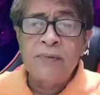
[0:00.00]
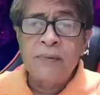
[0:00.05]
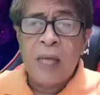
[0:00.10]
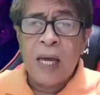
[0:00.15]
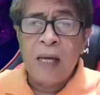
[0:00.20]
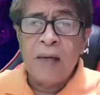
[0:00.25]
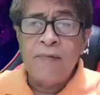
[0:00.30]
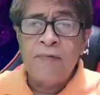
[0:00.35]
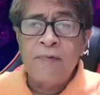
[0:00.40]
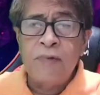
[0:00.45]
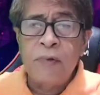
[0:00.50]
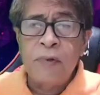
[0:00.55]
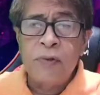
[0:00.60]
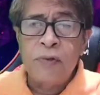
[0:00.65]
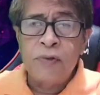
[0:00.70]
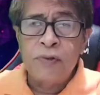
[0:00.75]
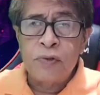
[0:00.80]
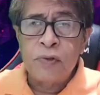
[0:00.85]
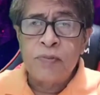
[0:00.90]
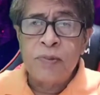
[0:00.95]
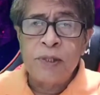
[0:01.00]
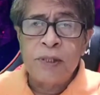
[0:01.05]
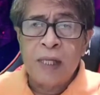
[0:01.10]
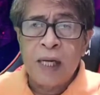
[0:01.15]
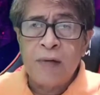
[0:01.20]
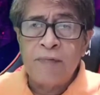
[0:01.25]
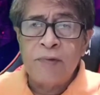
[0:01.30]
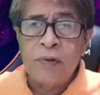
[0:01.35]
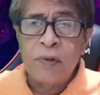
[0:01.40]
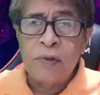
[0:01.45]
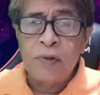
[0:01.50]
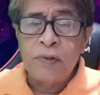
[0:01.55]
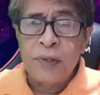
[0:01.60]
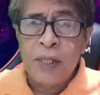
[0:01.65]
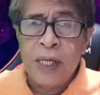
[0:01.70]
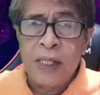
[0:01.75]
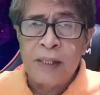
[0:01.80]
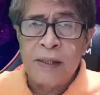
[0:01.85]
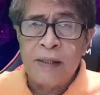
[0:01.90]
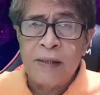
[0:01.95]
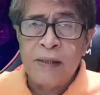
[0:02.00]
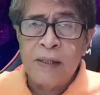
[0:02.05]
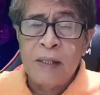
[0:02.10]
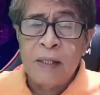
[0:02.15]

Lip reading: typhoon, Super Typhoon Odette